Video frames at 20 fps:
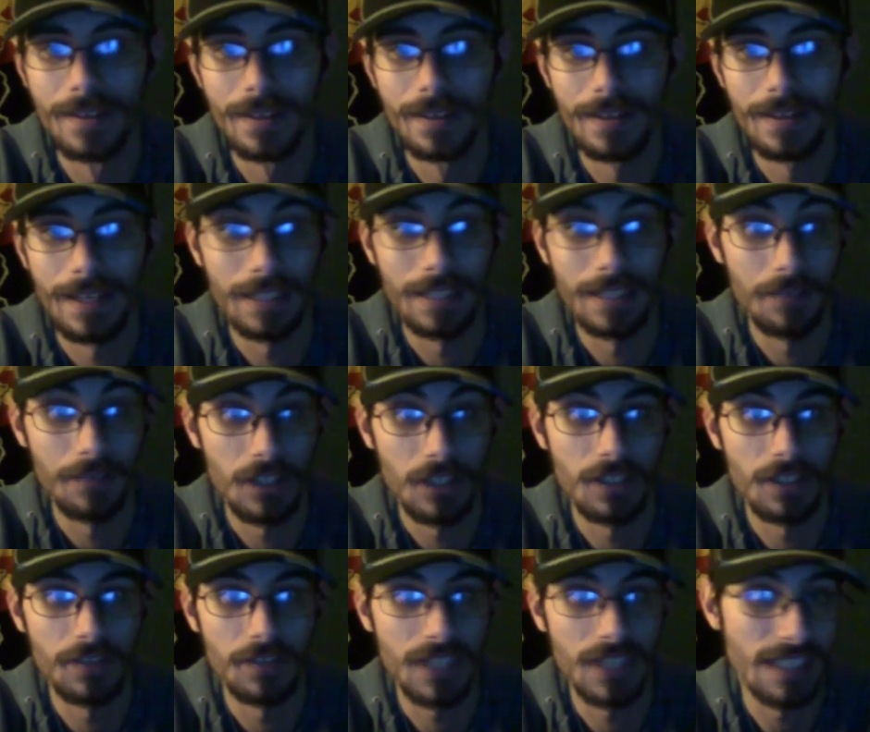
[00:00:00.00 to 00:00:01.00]
I never heard
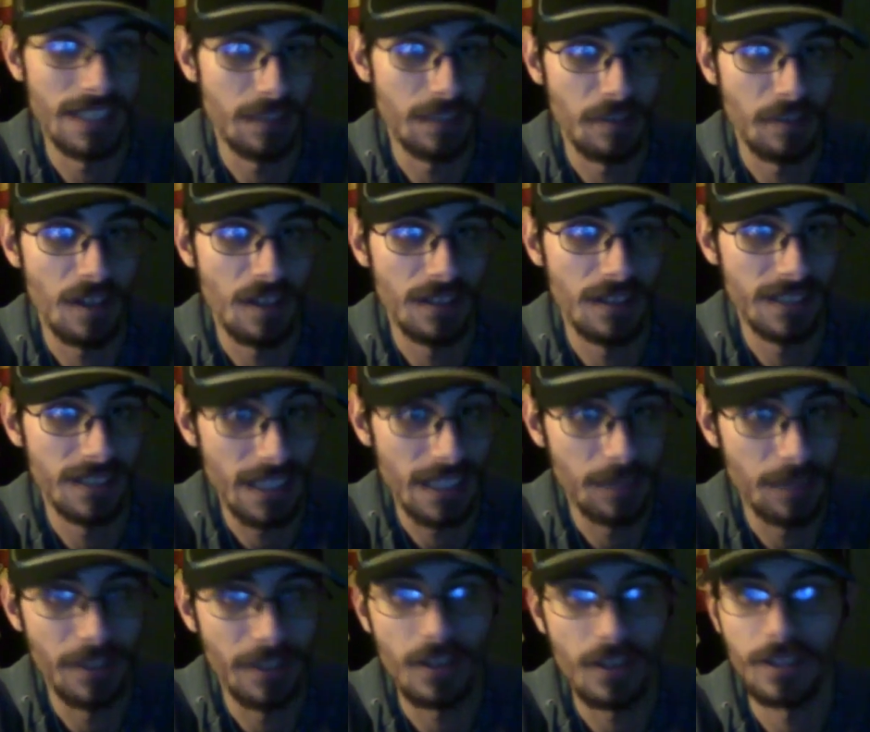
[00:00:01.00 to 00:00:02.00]
of
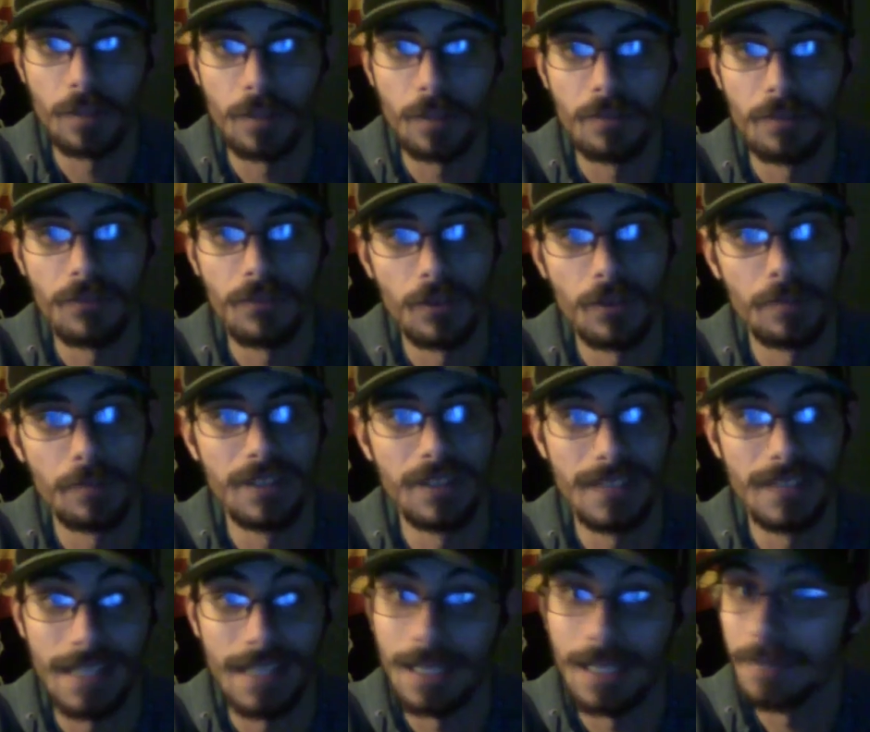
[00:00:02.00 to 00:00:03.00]
Seismic Audio before, but
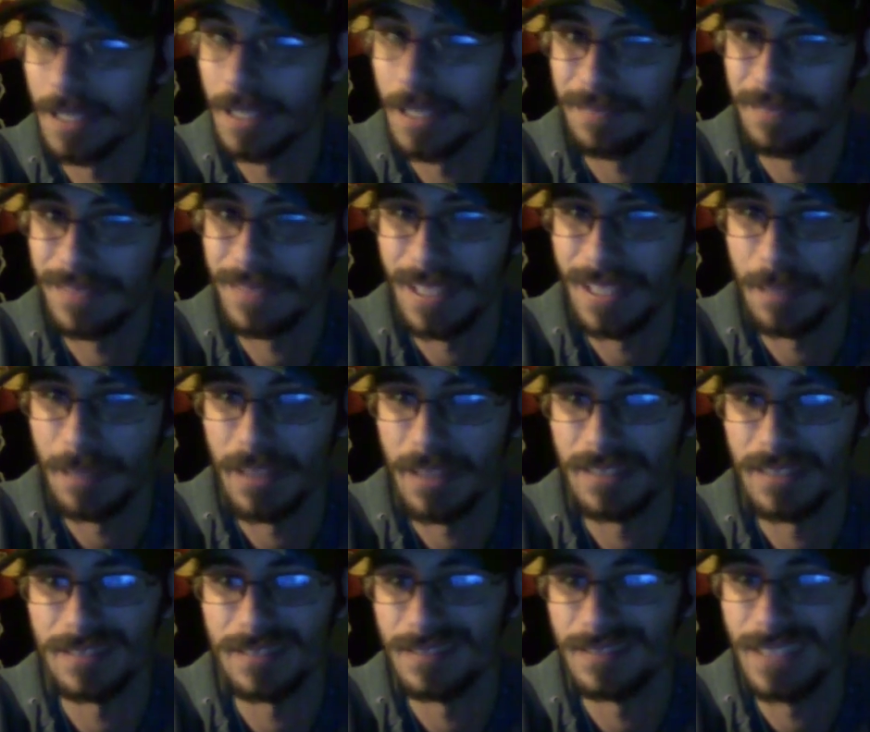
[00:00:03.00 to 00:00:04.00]
I'm not thinking about
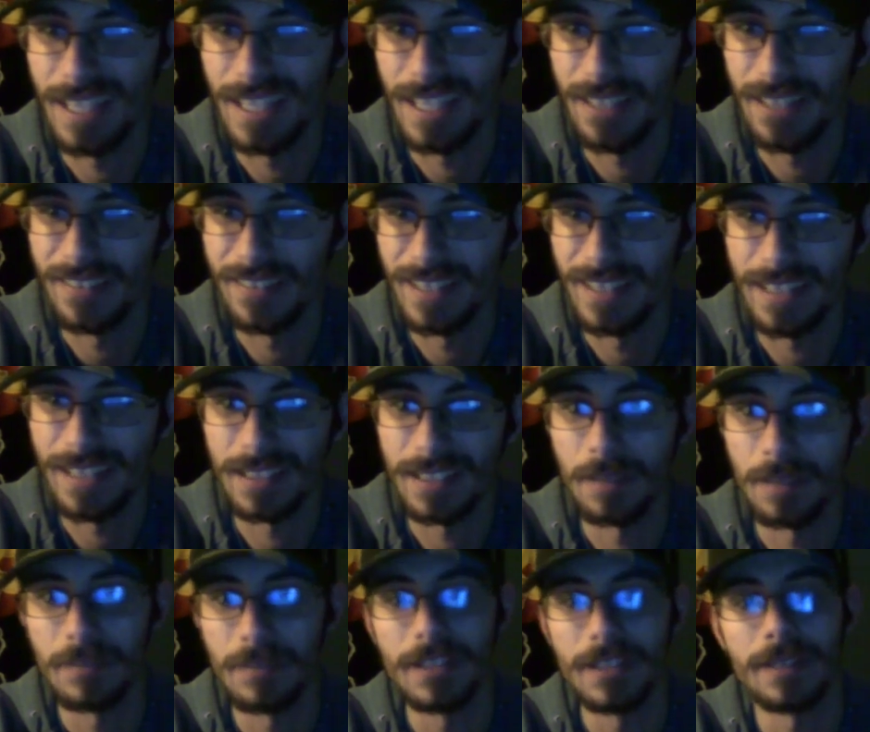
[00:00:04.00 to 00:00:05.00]
hearing that
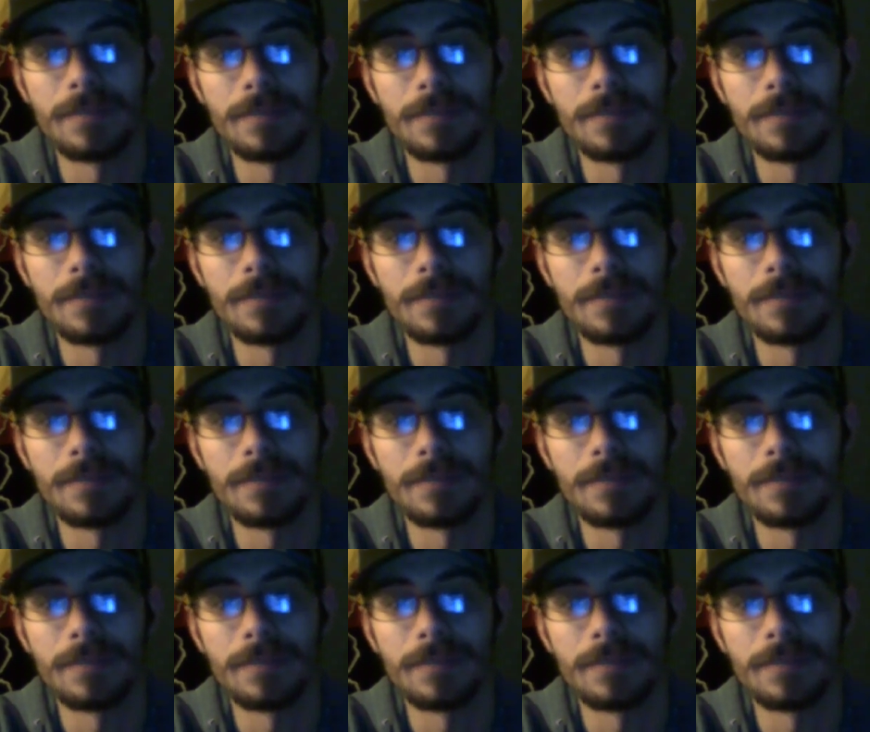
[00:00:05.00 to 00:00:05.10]
company.